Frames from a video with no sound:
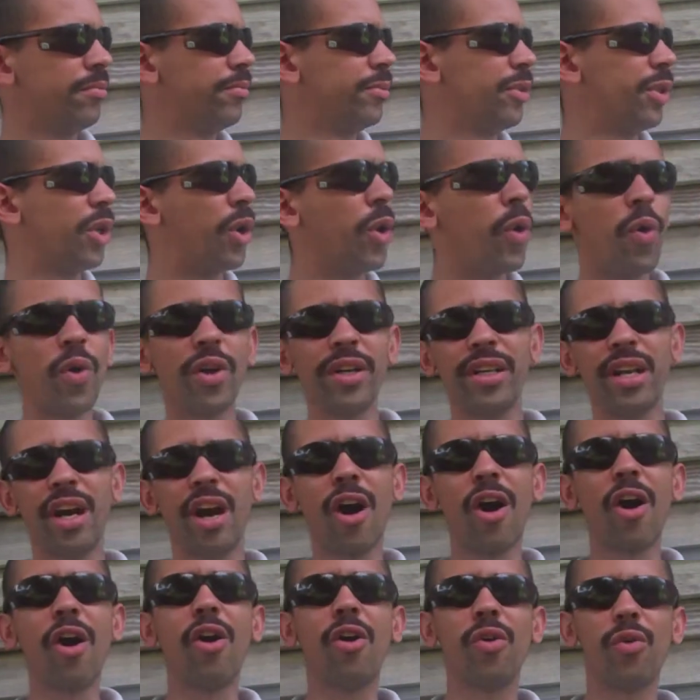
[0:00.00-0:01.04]
recording a
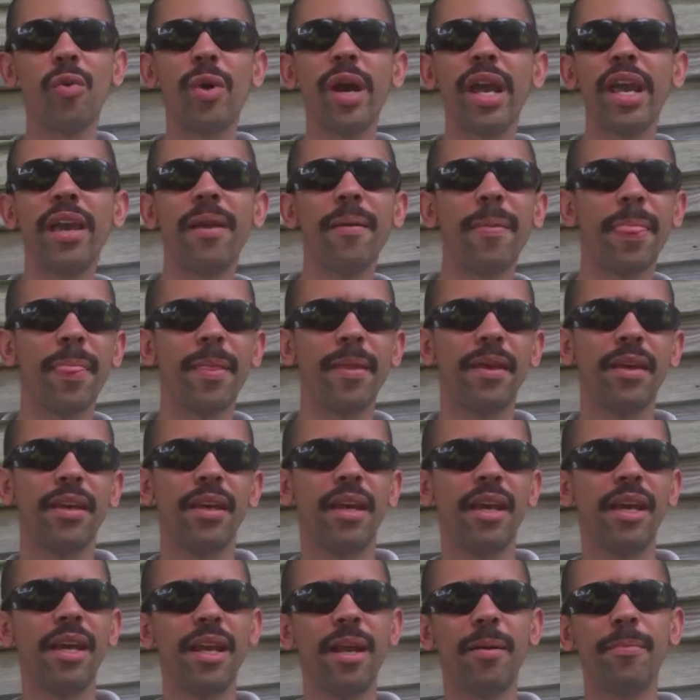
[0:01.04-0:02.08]
hallway,
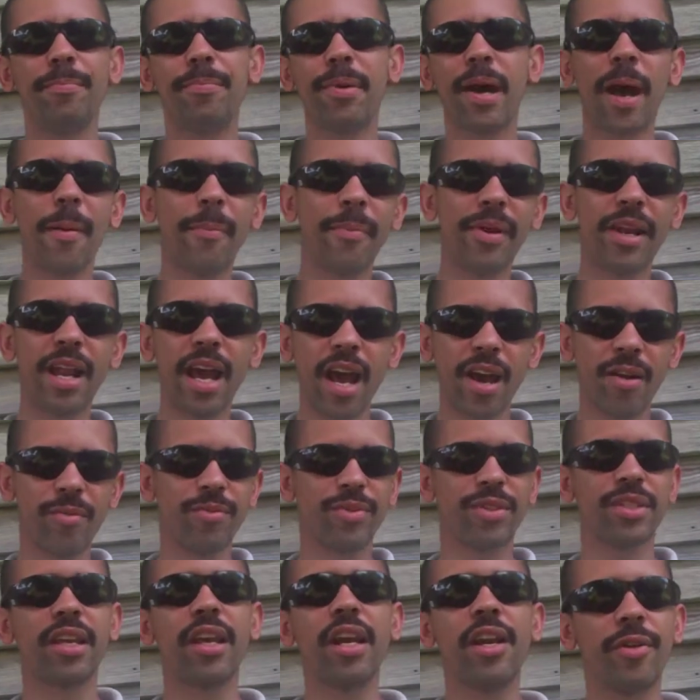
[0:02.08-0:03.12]
and I'm popping out
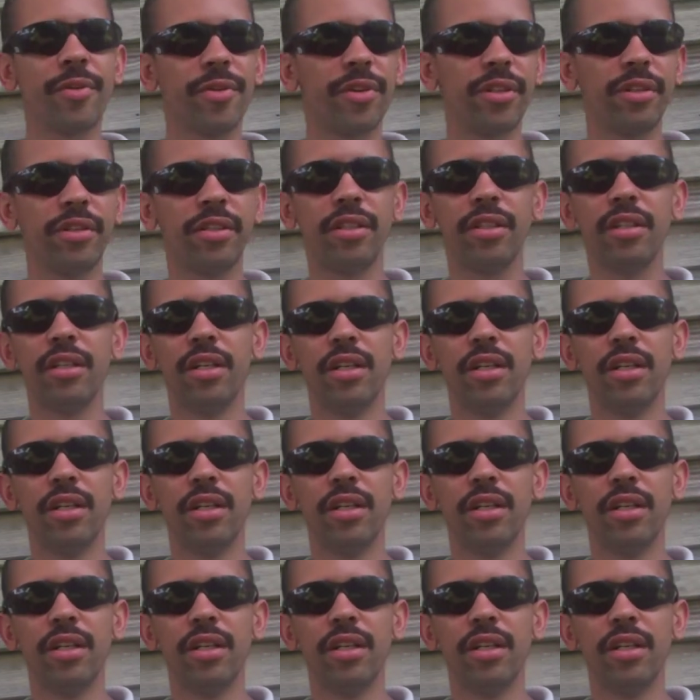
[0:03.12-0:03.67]
and scaring